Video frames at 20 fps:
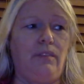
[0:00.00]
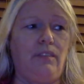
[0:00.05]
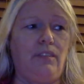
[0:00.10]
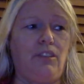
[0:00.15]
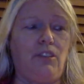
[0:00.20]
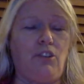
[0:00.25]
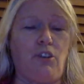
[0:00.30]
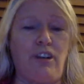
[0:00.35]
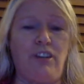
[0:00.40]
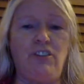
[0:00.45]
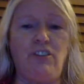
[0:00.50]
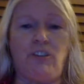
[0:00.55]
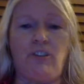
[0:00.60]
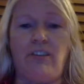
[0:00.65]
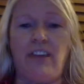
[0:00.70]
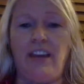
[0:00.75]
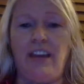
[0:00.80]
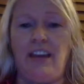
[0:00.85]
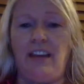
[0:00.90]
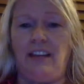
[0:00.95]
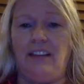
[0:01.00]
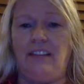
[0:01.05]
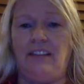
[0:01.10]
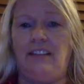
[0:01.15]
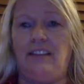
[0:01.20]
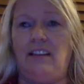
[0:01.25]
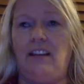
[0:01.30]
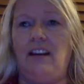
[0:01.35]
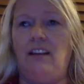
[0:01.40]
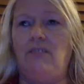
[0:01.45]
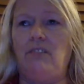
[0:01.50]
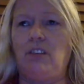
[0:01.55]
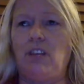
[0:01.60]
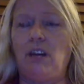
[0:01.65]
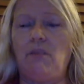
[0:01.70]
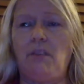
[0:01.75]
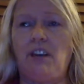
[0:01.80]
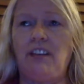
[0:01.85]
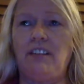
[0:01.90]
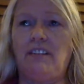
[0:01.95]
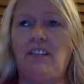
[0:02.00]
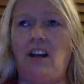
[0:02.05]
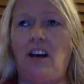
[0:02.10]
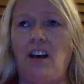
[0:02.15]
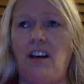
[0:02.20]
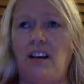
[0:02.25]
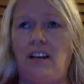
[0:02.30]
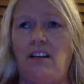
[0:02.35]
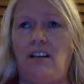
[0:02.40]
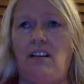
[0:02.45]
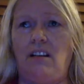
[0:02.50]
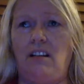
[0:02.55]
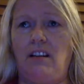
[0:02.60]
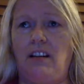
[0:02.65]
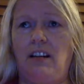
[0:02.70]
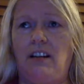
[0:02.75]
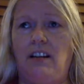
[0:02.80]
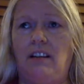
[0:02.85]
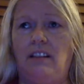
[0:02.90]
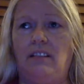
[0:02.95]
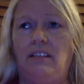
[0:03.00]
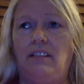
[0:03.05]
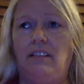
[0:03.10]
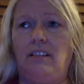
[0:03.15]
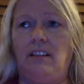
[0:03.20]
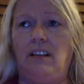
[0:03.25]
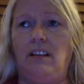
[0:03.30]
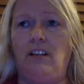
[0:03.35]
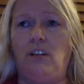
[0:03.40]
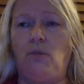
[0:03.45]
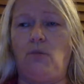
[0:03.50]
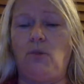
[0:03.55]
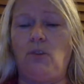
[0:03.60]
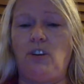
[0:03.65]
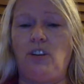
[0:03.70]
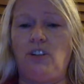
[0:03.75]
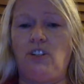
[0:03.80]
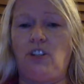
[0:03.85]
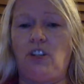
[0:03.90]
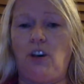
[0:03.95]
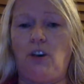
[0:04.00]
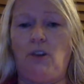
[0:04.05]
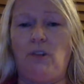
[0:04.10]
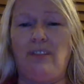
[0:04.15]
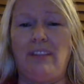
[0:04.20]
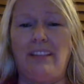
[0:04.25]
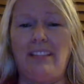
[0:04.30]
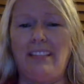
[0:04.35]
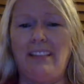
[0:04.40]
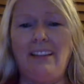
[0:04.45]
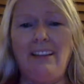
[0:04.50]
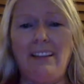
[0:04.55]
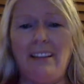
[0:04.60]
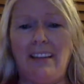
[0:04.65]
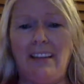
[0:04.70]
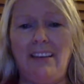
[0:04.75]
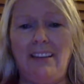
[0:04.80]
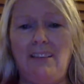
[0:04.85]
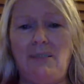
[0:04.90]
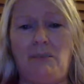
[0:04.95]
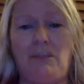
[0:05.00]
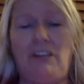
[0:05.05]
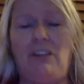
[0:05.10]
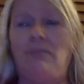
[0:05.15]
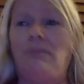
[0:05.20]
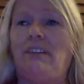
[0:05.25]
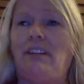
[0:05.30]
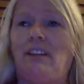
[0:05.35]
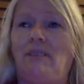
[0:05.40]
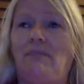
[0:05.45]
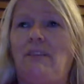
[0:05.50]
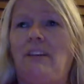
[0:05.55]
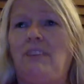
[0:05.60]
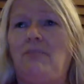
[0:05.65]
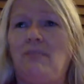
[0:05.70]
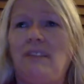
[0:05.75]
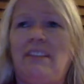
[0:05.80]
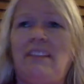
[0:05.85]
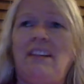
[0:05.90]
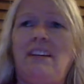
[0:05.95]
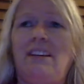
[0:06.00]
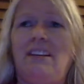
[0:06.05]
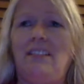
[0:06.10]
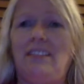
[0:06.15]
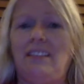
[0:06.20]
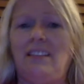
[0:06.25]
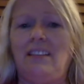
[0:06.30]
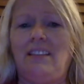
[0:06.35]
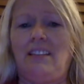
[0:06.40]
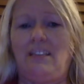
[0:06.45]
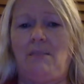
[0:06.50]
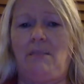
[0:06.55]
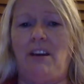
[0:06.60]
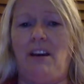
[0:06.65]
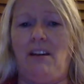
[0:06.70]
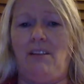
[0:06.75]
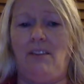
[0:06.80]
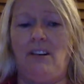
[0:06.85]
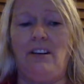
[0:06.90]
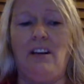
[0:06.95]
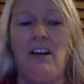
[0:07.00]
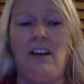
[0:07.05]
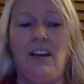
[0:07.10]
Stranger Things, and every time I saw it on an award show, these little kids went up there. I'm like, what the hell's this about?